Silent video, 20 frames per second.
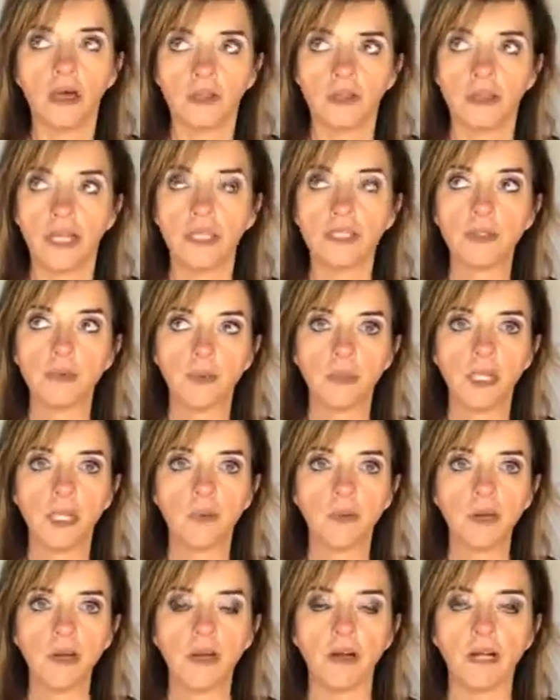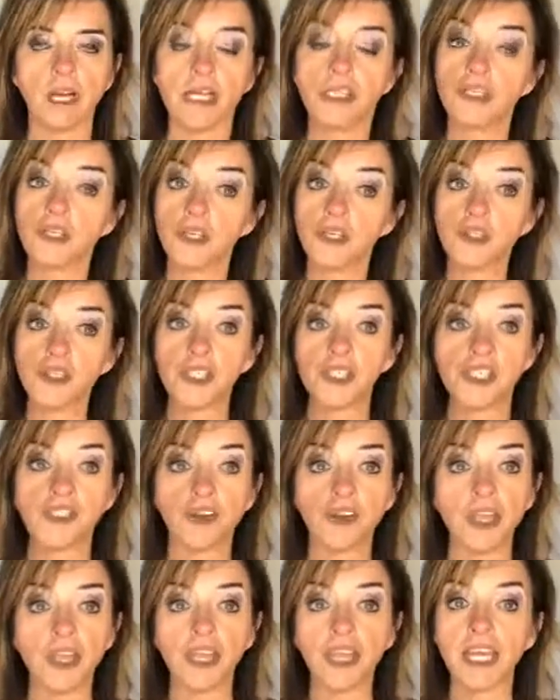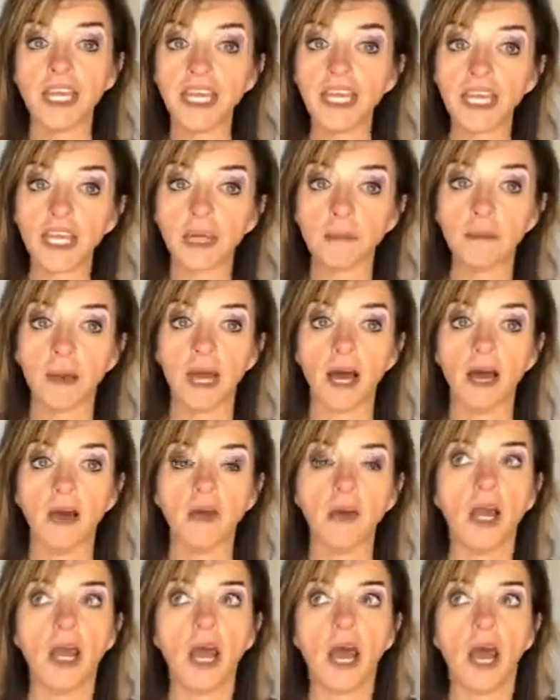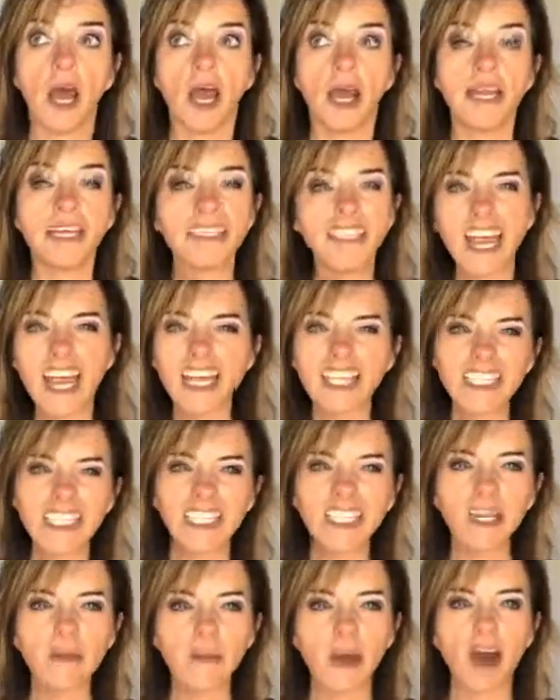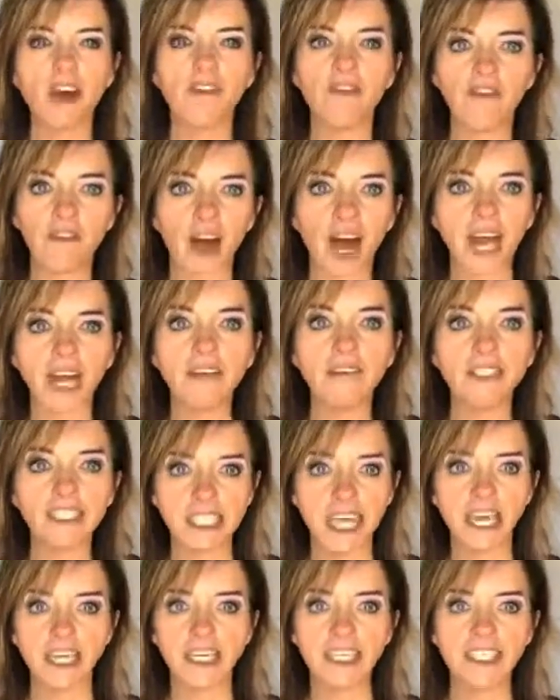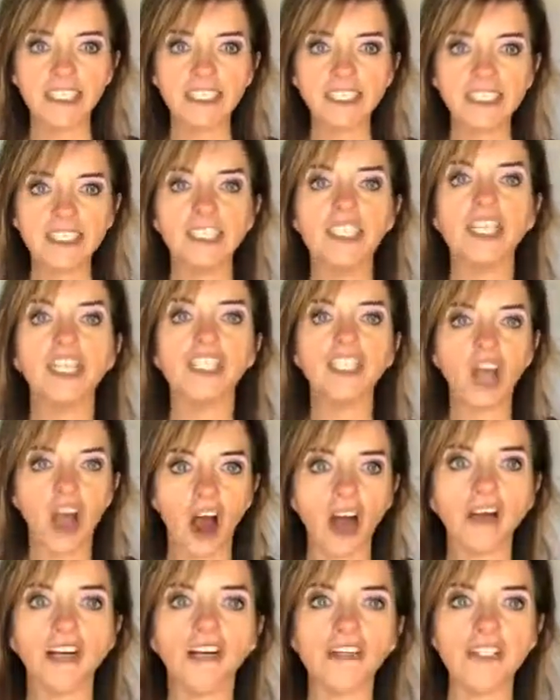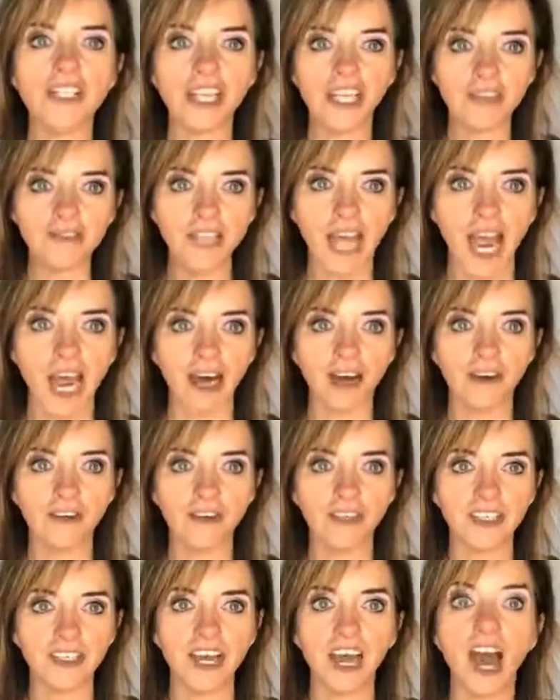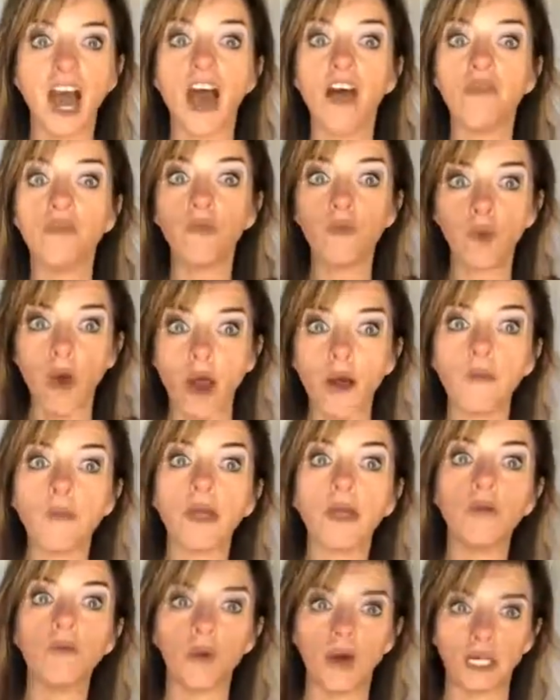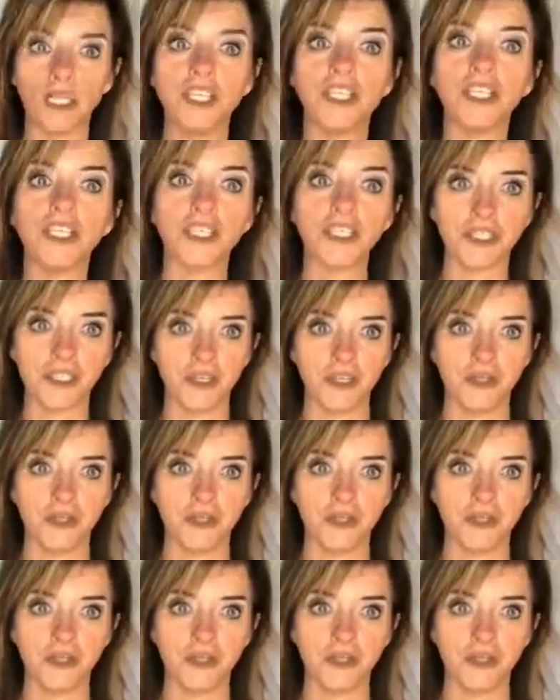that's really weird. And so she started thinking about, it takes us about 5 seconds to talk ourselves out of what we want to do.